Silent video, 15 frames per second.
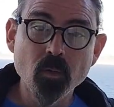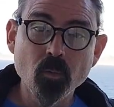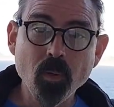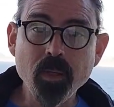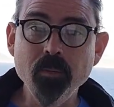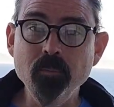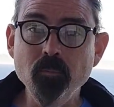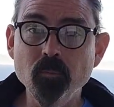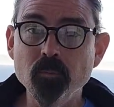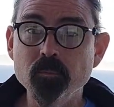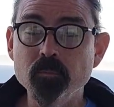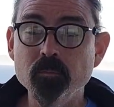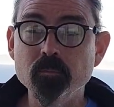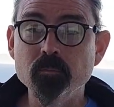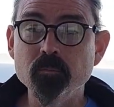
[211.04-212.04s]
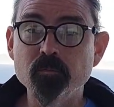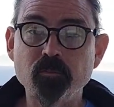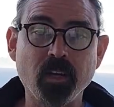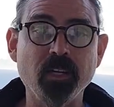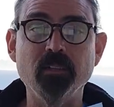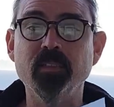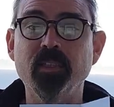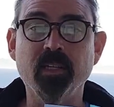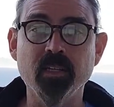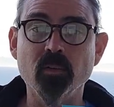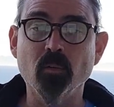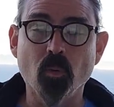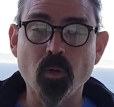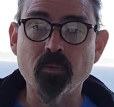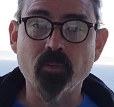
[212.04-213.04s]
We failed to
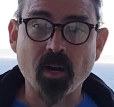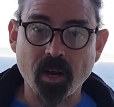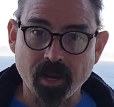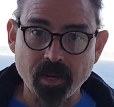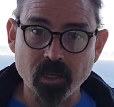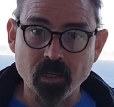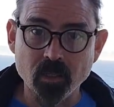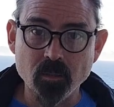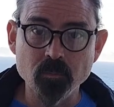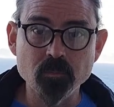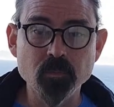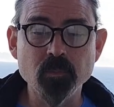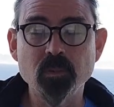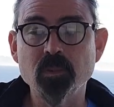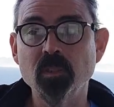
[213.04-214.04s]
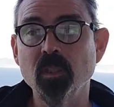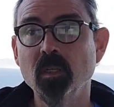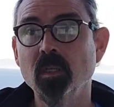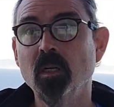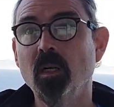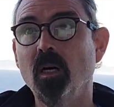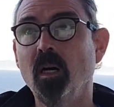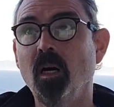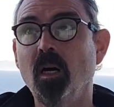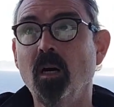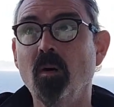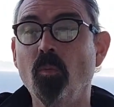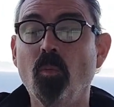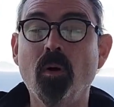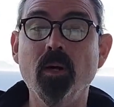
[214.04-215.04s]
get one of our items.
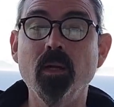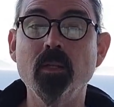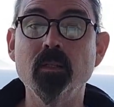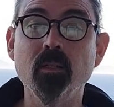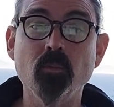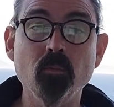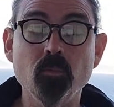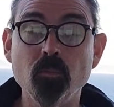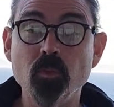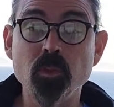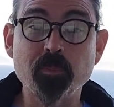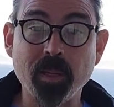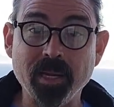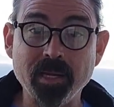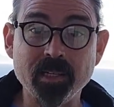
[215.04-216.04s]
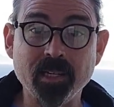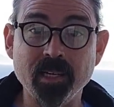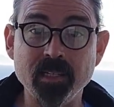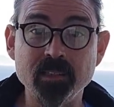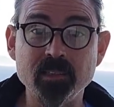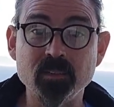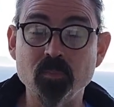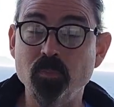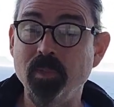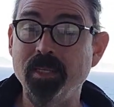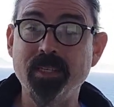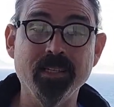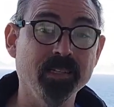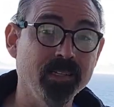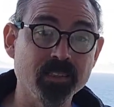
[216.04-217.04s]
One was pancakes. We
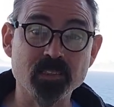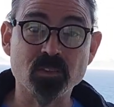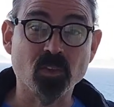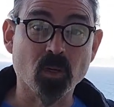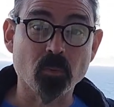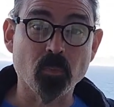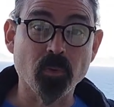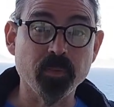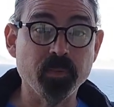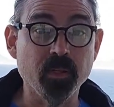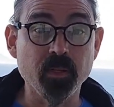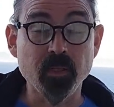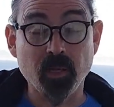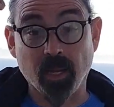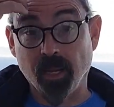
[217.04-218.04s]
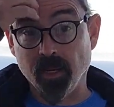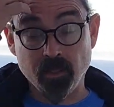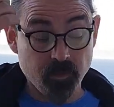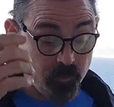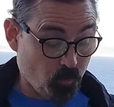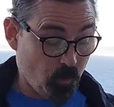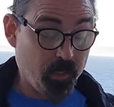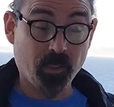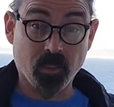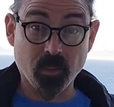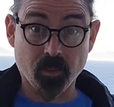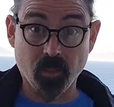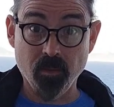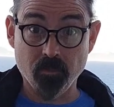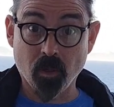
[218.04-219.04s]
didn't get syrup with it. And we
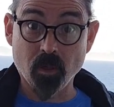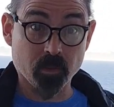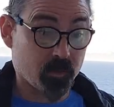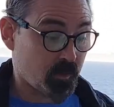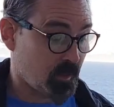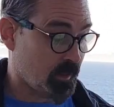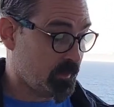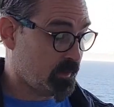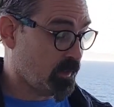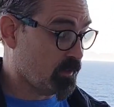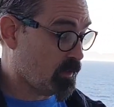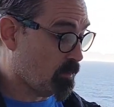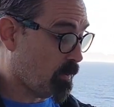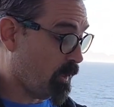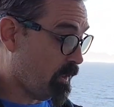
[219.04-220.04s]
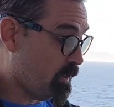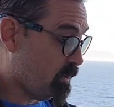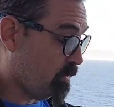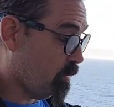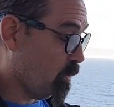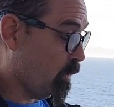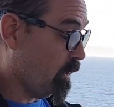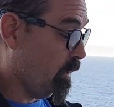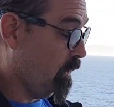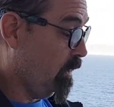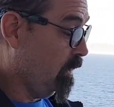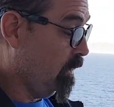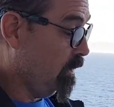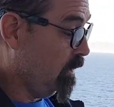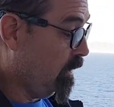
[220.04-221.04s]
clearly marked, because there's a place for it.
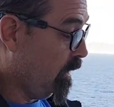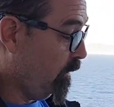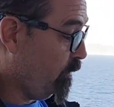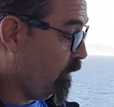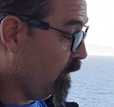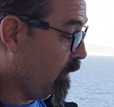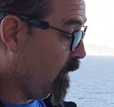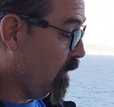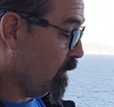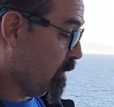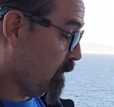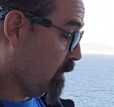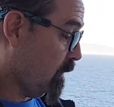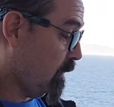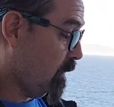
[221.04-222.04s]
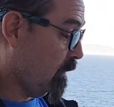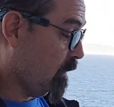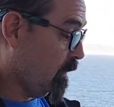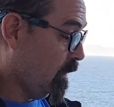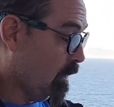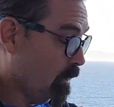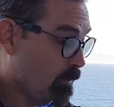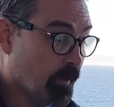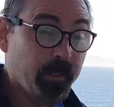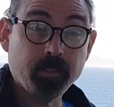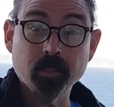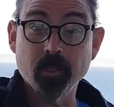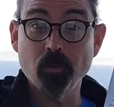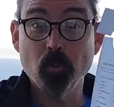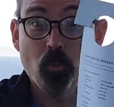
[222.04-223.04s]
If you look right
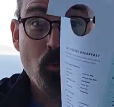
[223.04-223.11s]
there.